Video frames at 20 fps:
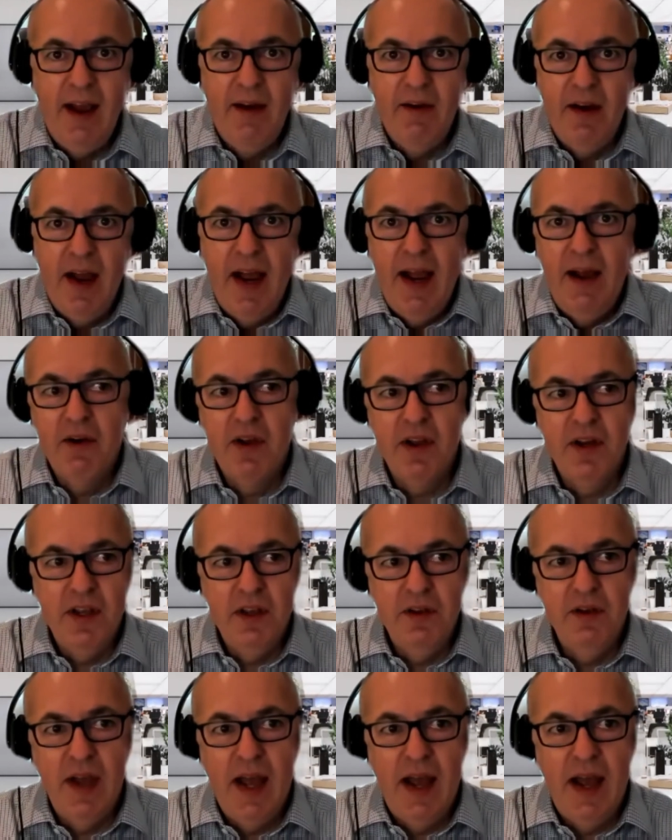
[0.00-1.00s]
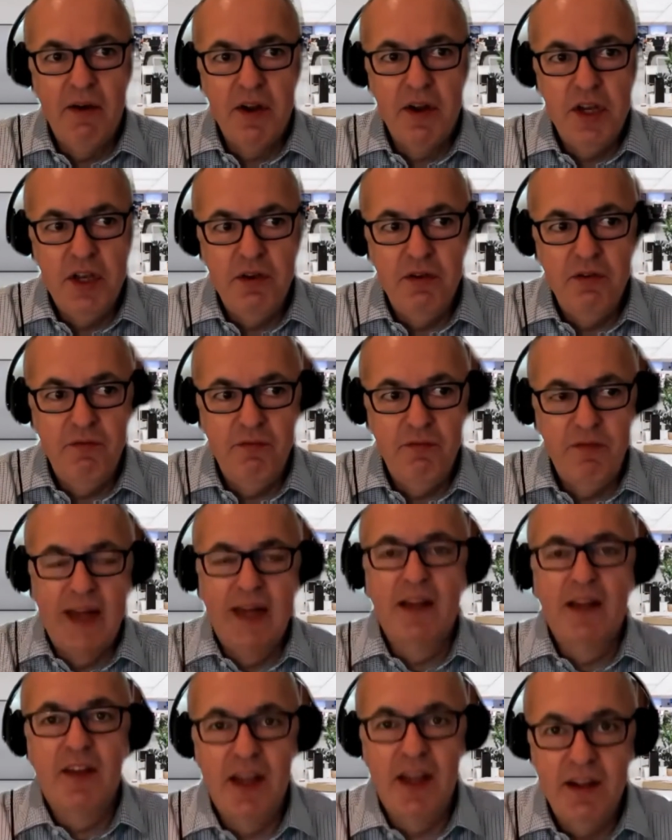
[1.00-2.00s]
How can you
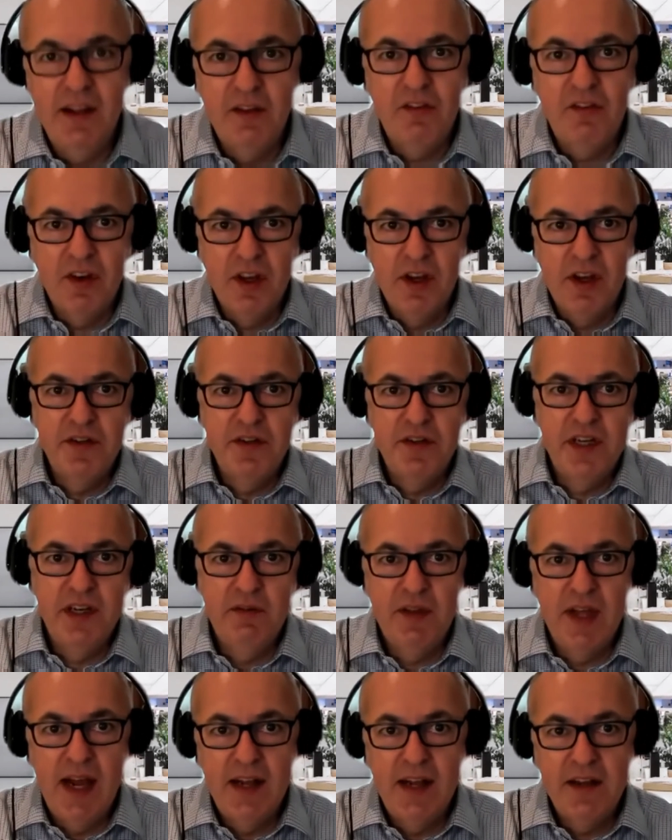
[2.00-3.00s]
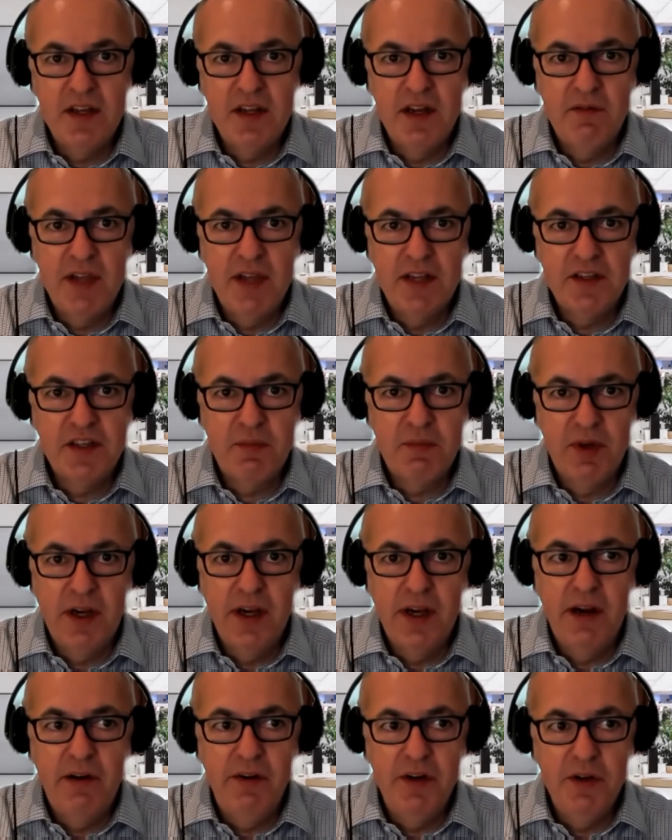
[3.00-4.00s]
validate the security of that
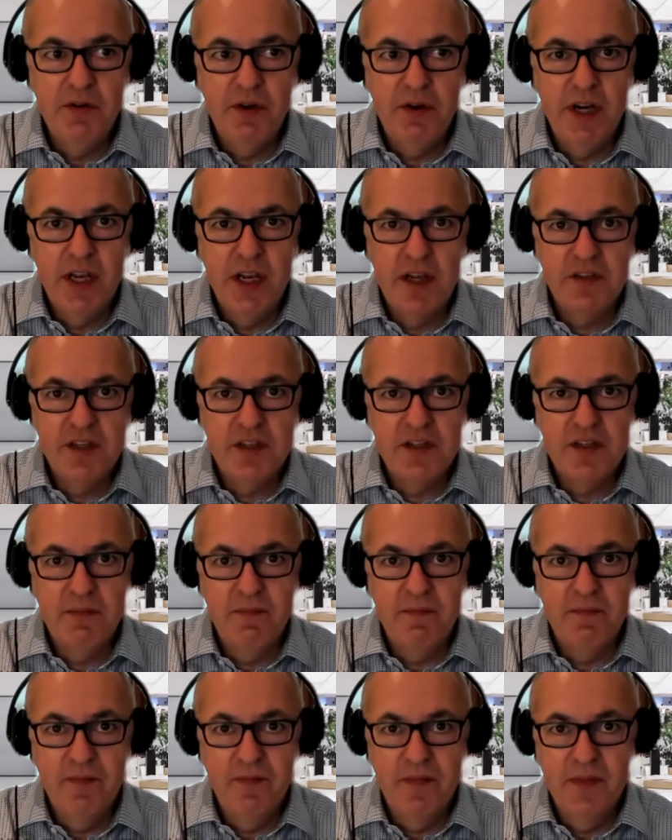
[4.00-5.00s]
supplier in your ecosystem?